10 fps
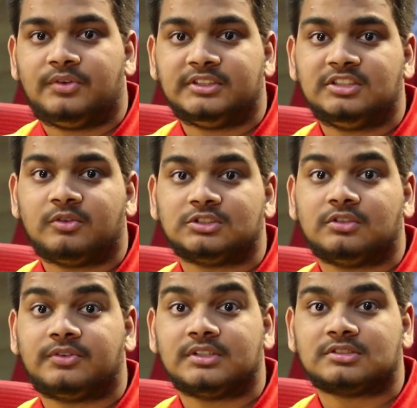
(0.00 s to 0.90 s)
FIITJEE was
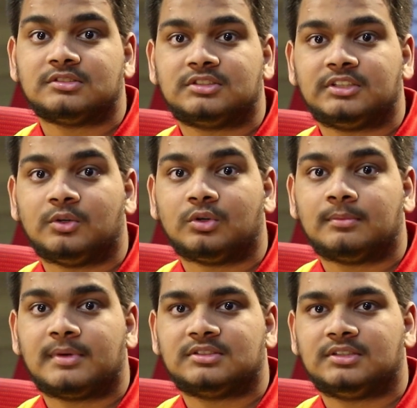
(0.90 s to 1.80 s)
the first institute
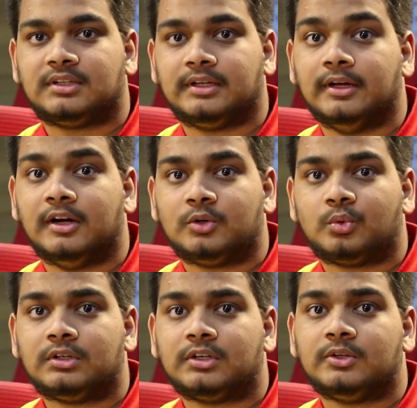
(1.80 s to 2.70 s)
in my city
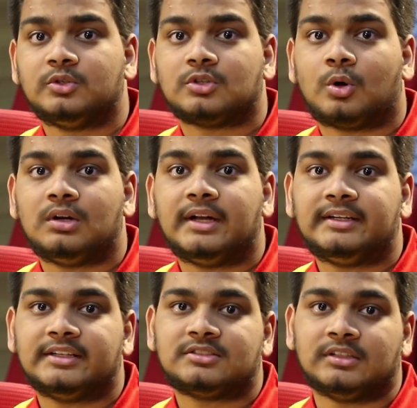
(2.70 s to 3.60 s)
to introduce
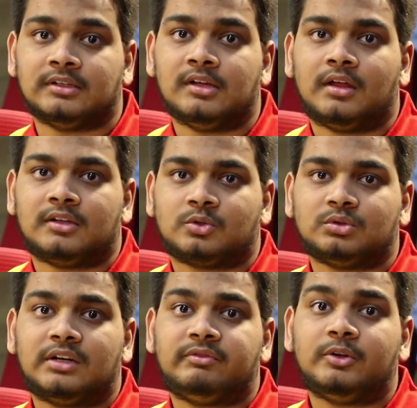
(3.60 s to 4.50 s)
online testing so
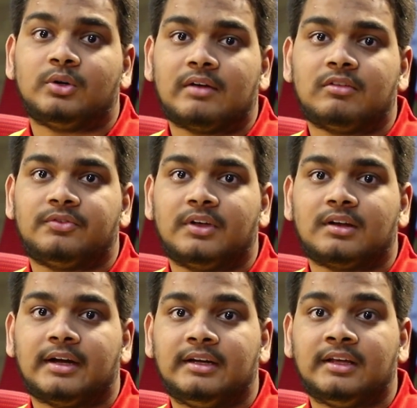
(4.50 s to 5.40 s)
that we could have a
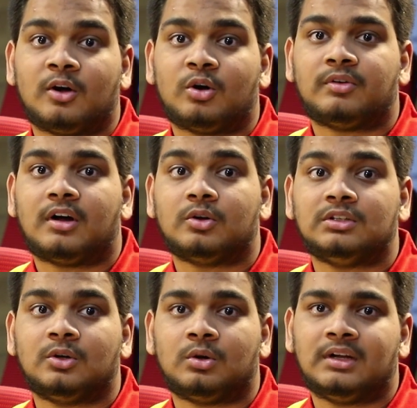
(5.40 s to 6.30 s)
fair idea of how
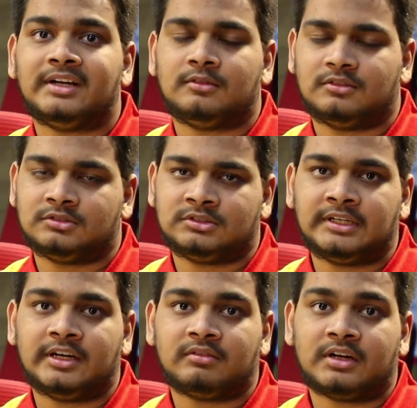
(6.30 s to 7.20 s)
the online
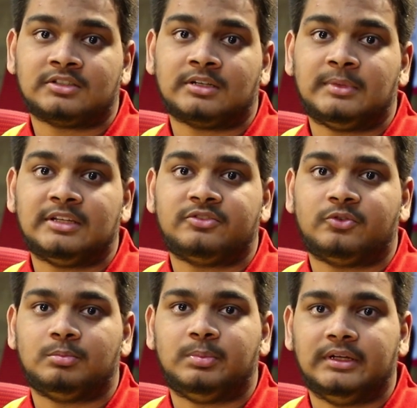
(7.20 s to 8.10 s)
JEE Advanced and Mains
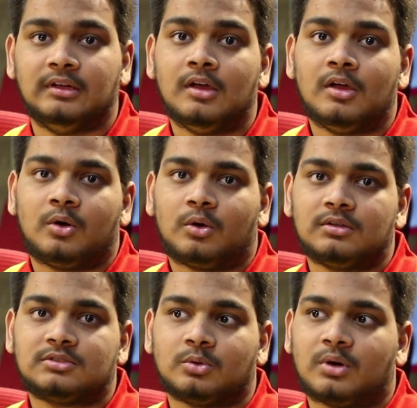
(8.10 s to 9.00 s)
would be.
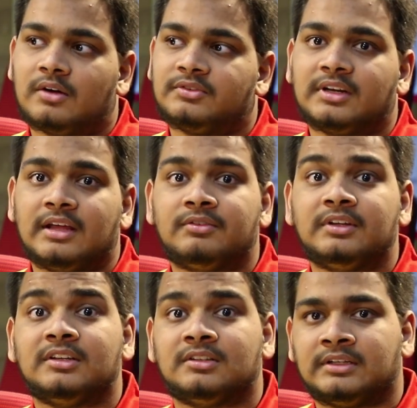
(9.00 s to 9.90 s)
Also, after
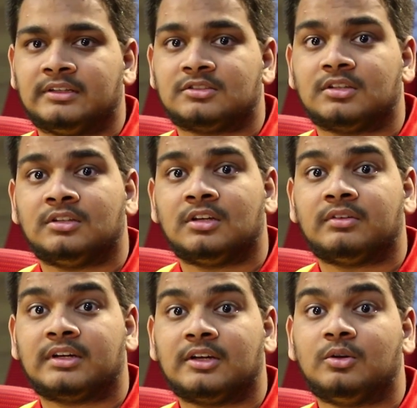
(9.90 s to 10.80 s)
every test, there
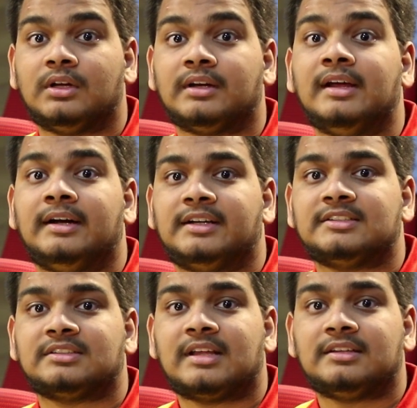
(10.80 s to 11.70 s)
were regular
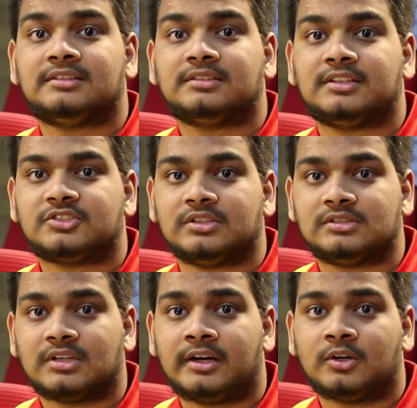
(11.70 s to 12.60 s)
test analysis
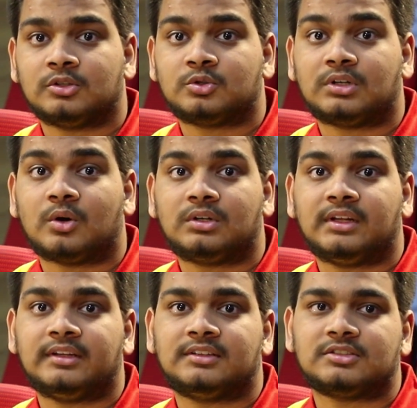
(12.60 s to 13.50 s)
sessions and also doubt
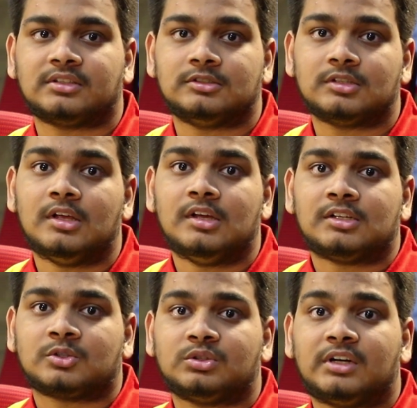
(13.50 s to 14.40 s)
clearing sessions
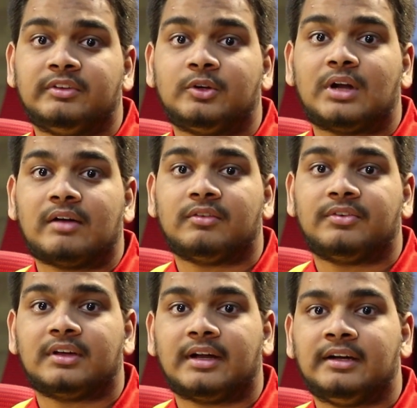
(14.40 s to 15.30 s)
so that we could have a
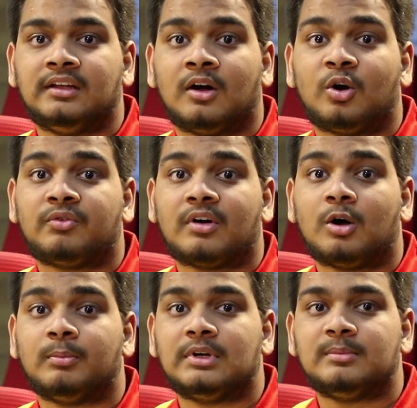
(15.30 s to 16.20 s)
fair idea of
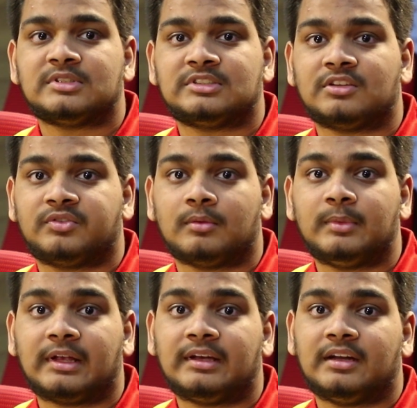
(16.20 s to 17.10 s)
how many mistakes we are
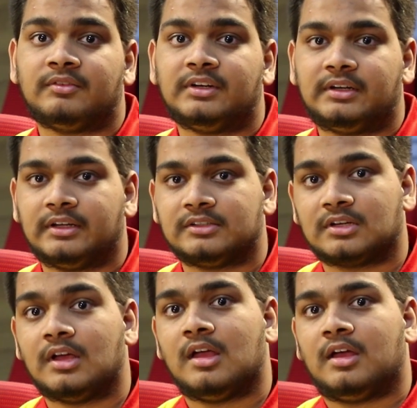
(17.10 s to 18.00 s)
making in every
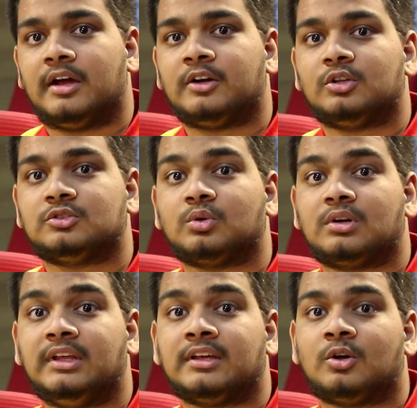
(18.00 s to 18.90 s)
test and also
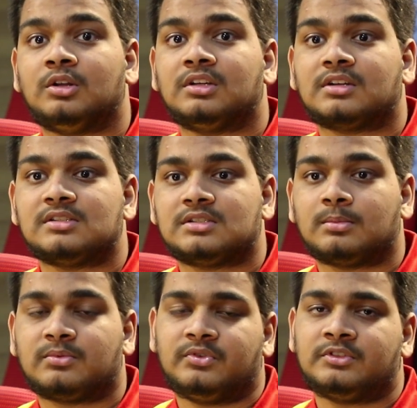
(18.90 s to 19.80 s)
clear all the
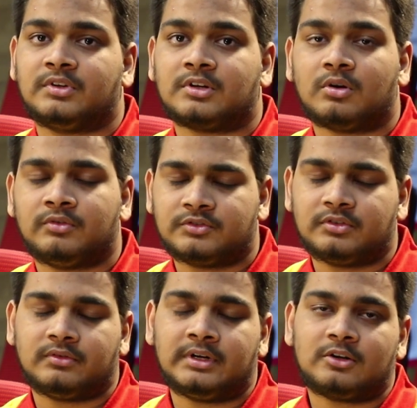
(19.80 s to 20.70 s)
concepts which
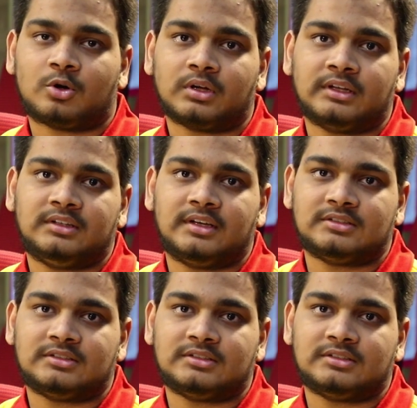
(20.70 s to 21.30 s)
went wrong in the